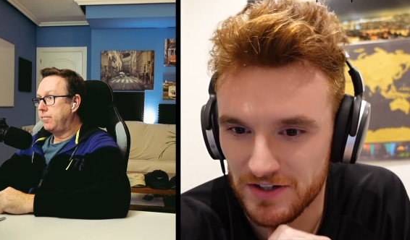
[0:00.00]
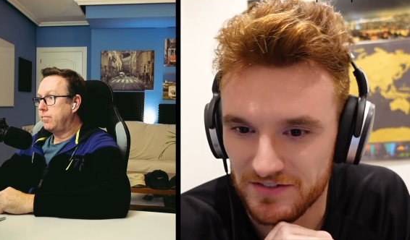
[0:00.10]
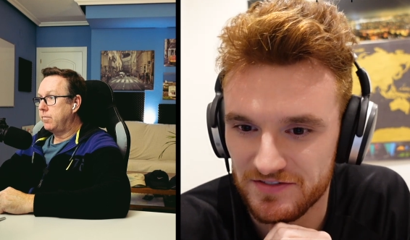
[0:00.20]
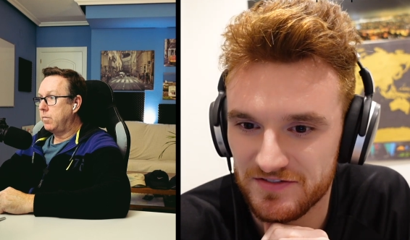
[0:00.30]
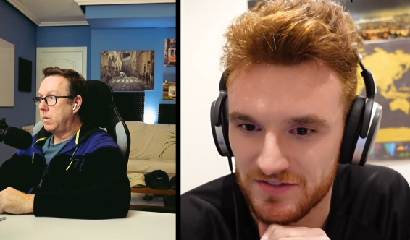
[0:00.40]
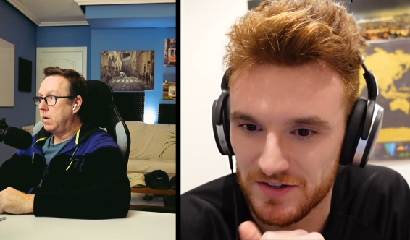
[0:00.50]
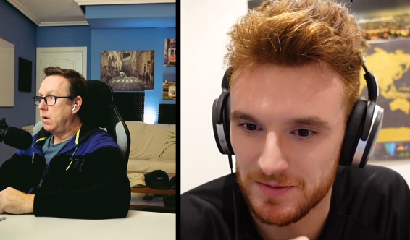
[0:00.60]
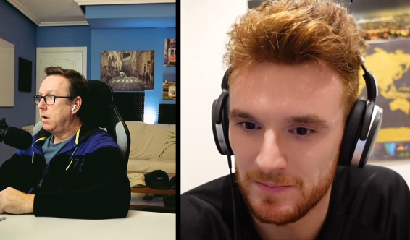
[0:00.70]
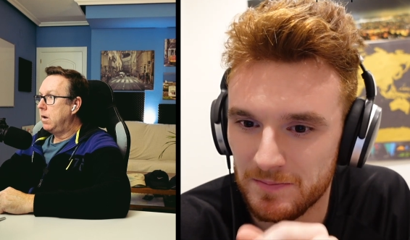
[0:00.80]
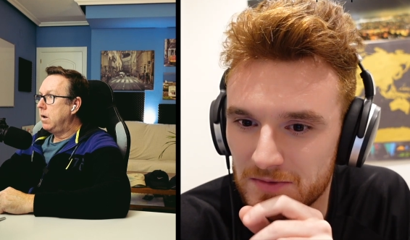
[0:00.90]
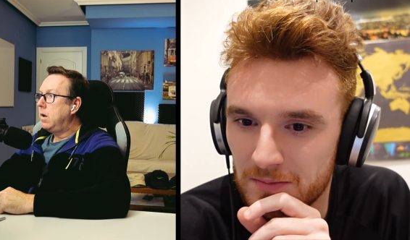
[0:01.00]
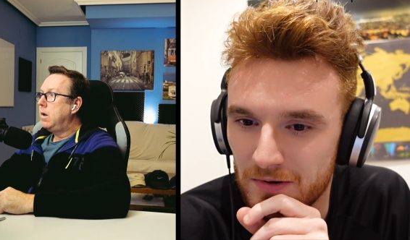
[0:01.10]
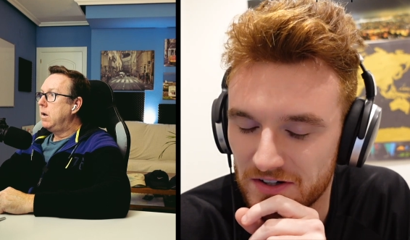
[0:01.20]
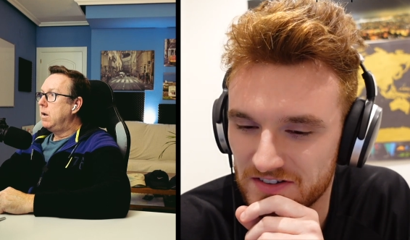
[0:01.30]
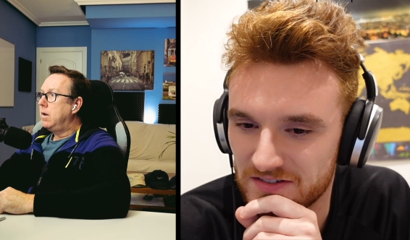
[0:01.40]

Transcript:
Speaker 1: of the, the points